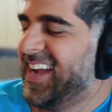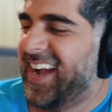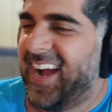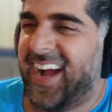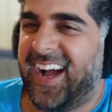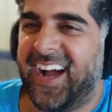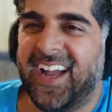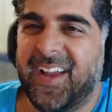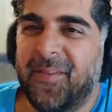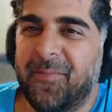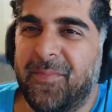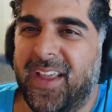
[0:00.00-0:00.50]

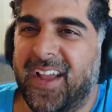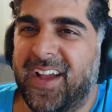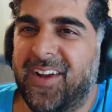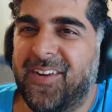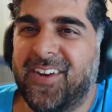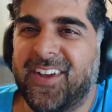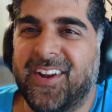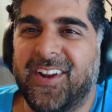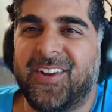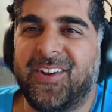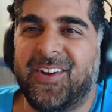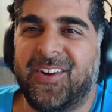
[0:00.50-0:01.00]
I'm now
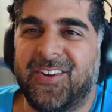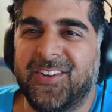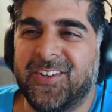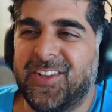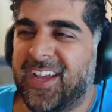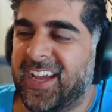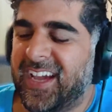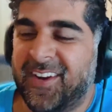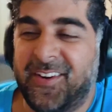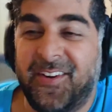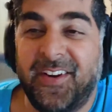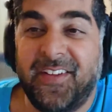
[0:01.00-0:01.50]
going to call you.
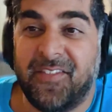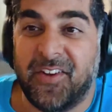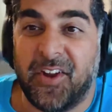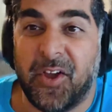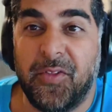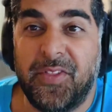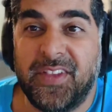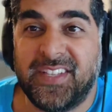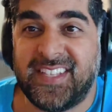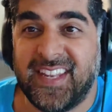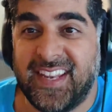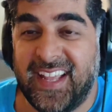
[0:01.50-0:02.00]
I don't even know
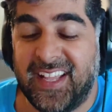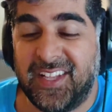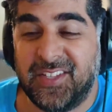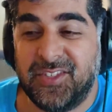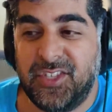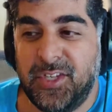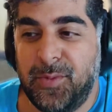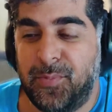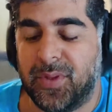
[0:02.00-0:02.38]
this analogy,